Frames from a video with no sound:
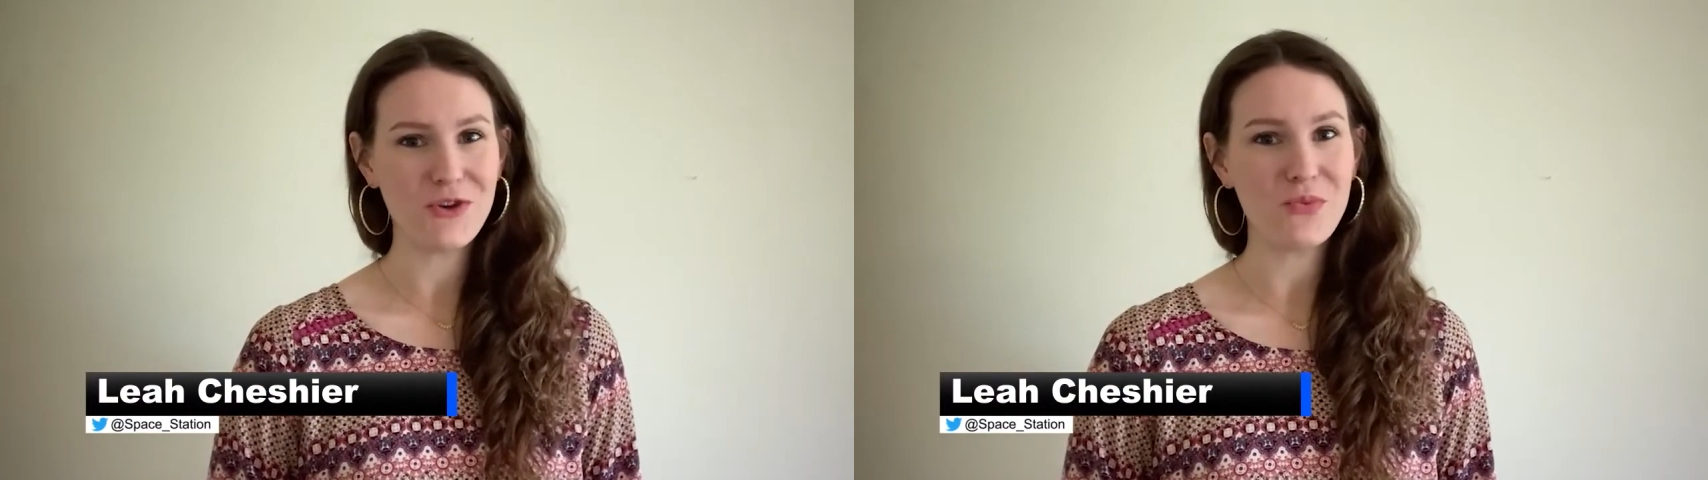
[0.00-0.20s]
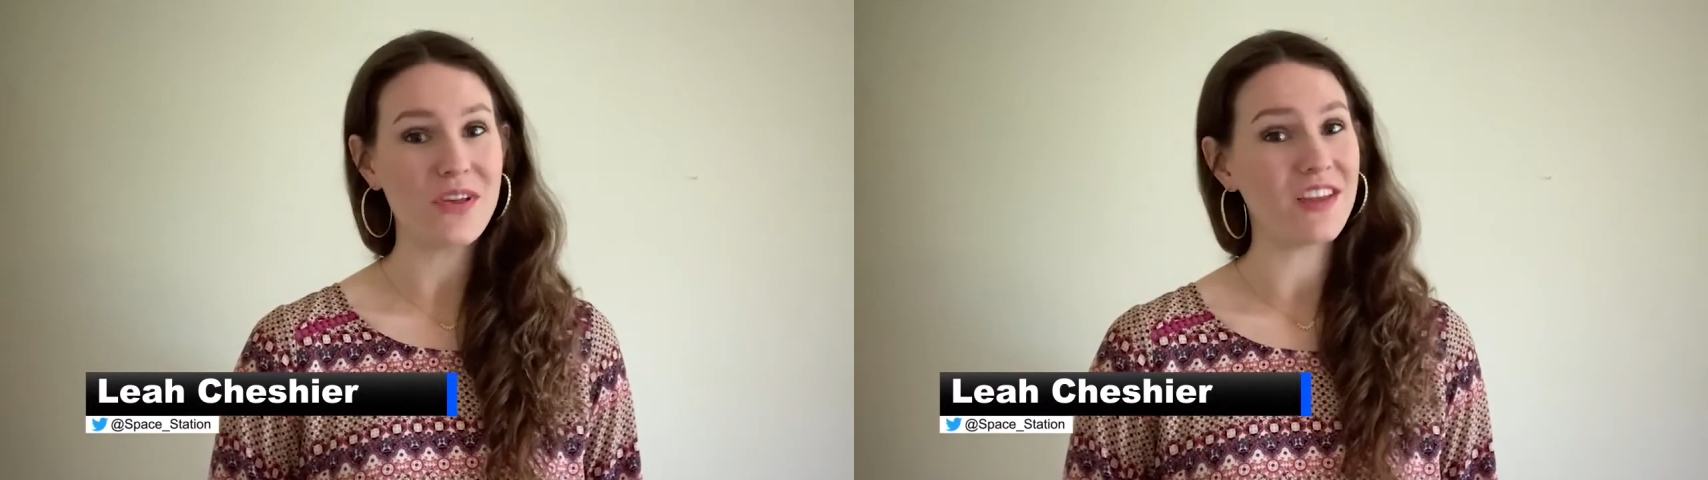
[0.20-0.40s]

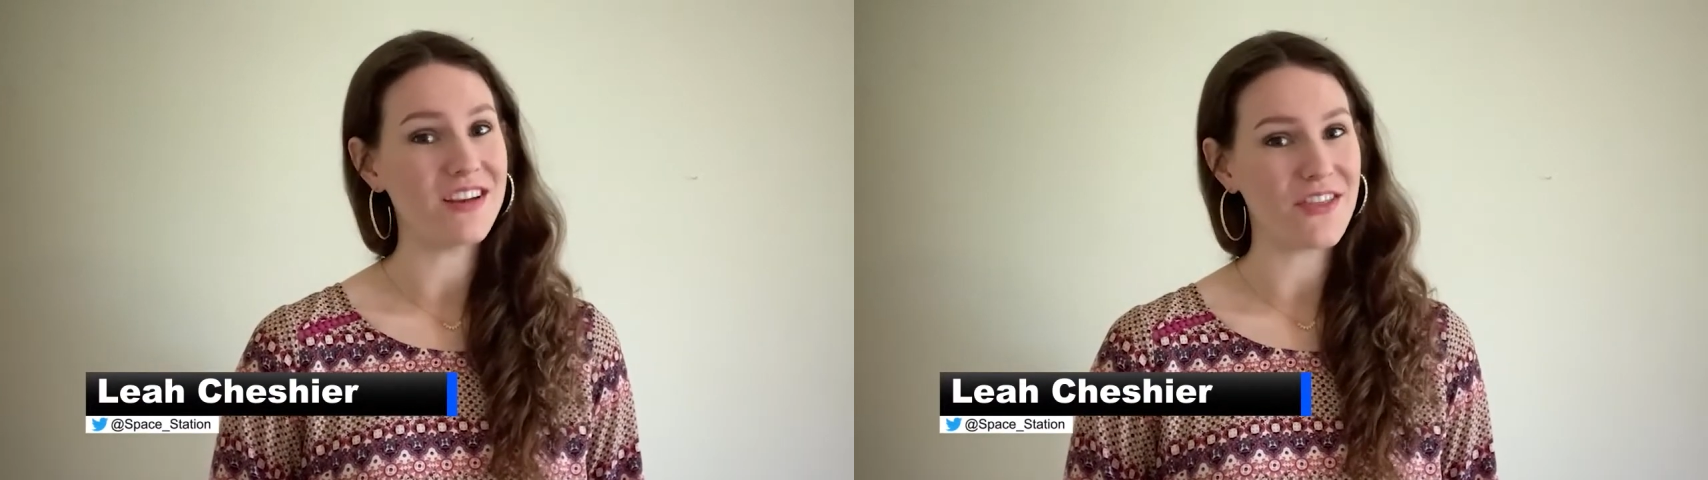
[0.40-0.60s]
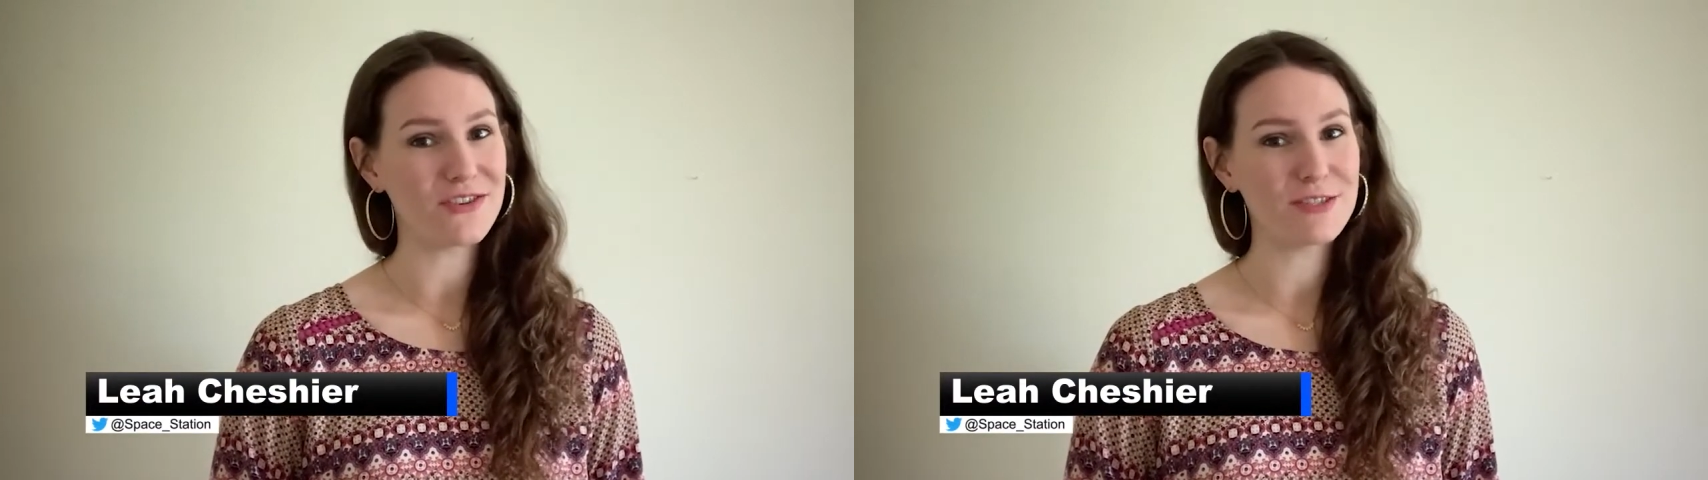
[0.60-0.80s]
with
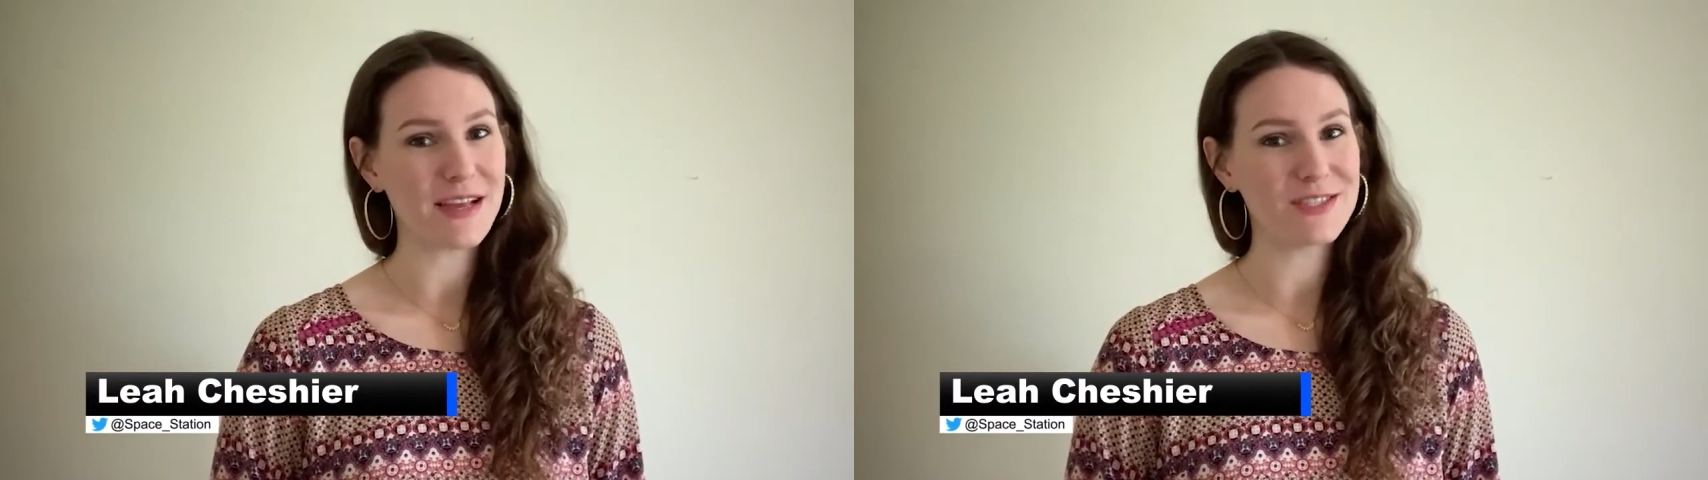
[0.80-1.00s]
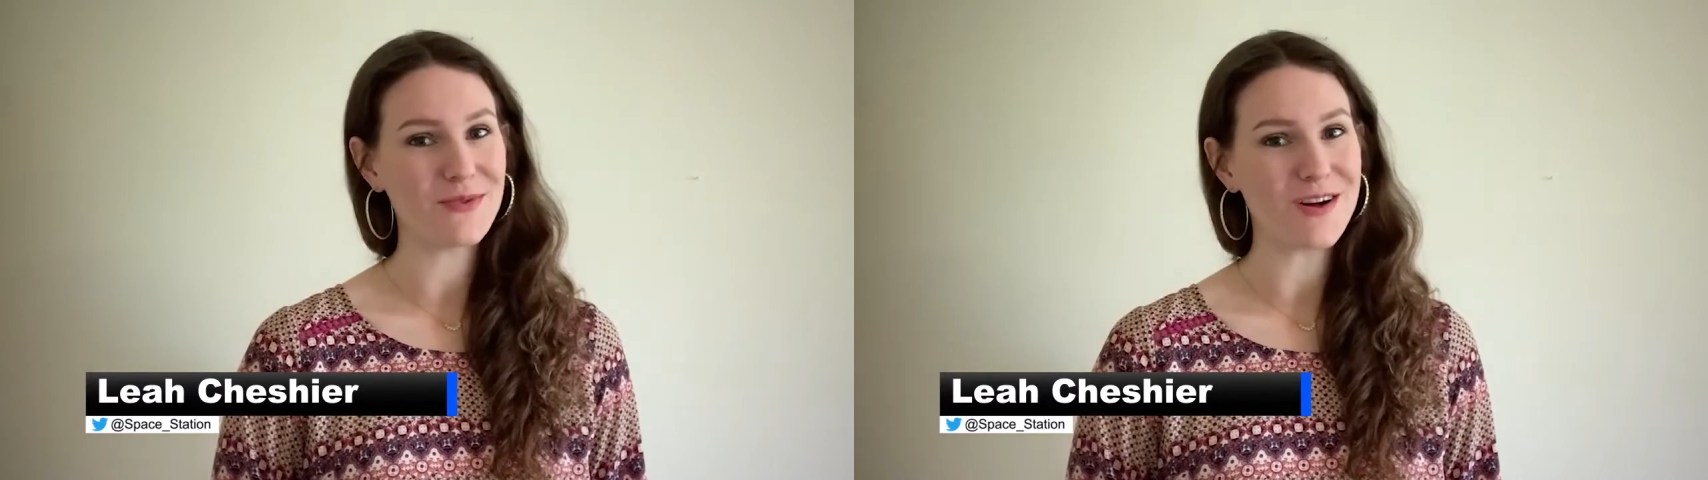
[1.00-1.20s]
another
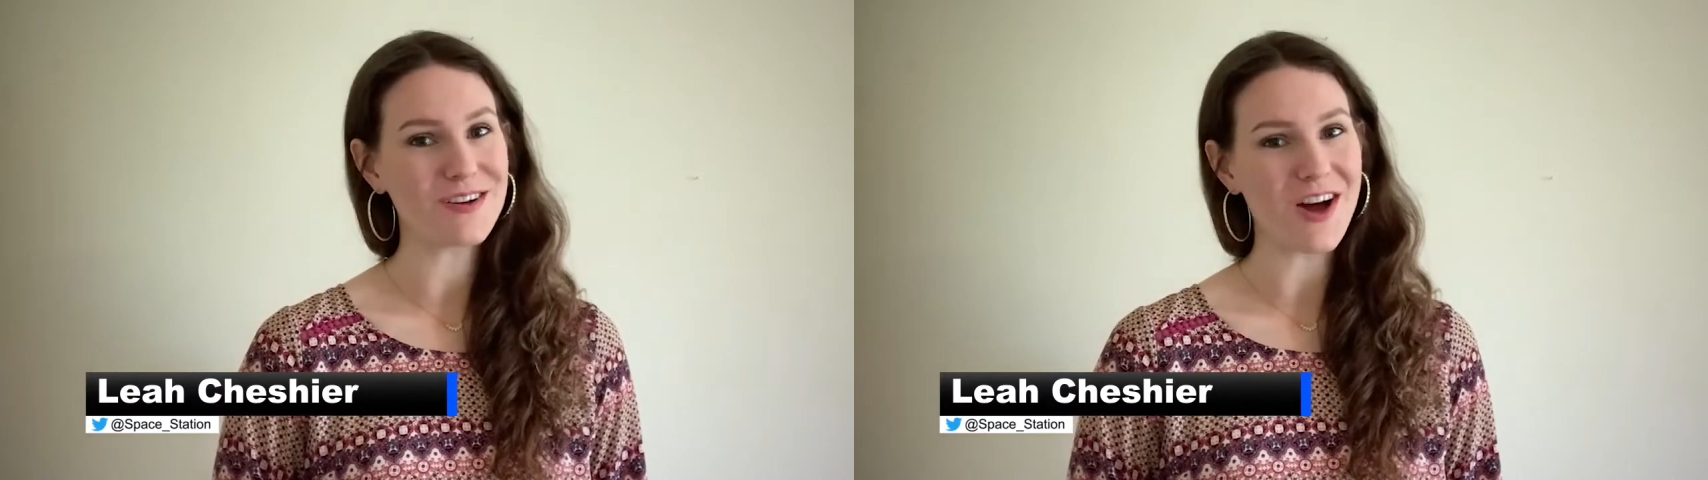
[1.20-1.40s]
spacewalk